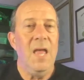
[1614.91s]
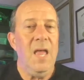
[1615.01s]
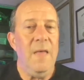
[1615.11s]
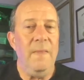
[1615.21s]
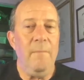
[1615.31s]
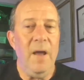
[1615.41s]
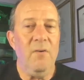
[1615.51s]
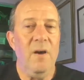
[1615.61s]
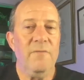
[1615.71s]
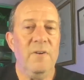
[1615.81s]
And they might
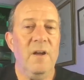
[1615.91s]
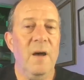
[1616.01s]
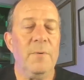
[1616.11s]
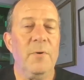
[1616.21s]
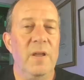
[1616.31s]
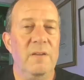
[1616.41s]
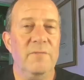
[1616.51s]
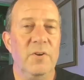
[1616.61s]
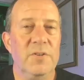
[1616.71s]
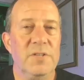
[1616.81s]
offer an upgraded
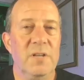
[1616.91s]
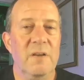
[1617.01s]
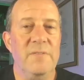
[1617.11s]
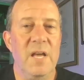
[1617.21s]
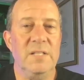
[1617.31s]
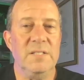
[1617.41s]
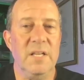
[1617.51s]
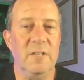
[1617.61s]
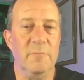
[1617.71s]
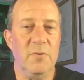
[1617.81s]
version of that
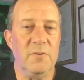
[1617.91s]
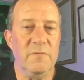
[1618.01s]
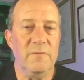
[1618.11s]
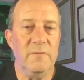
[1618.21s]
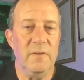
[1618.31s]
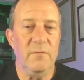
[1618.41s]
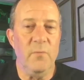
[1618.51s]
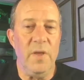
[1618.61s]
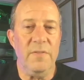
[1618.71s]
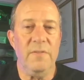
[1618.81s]
single motor
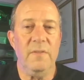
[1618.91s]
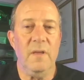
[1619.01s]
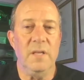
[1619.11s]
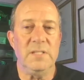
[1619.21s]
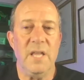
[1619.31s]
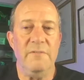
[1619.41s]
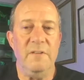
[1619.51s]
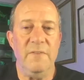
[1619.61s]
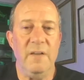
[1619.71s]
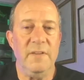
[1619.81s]
with a
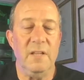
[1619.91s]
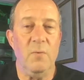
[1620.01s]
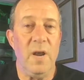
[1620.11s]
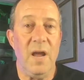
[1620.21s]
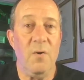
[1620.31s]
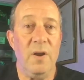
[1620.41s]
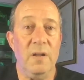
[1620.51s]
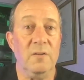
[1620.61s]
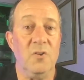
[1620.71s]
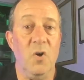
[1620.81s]
75 kilowatt hour
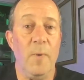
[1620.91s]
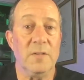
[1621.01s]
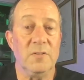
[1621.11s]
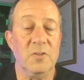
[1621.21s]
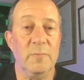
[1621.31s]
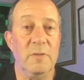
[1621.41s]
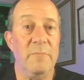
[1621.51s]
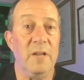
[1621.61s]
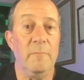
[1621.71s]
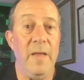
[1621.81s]
nickel cobalt aluminum
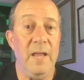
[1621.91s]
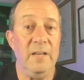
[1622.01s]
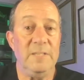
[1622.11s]
nickel manganese